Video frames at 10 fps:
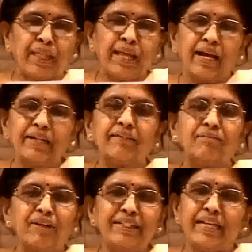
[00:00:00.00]
And
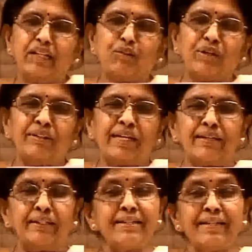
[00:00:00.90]
what they are doing,
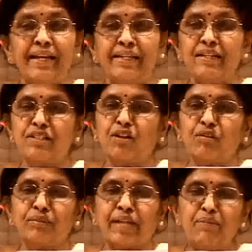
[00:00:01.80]
they say it is
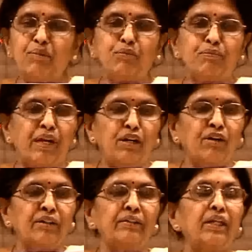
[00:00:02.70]
now time to build
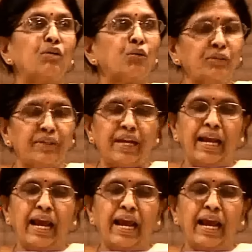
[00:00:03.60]
on the growth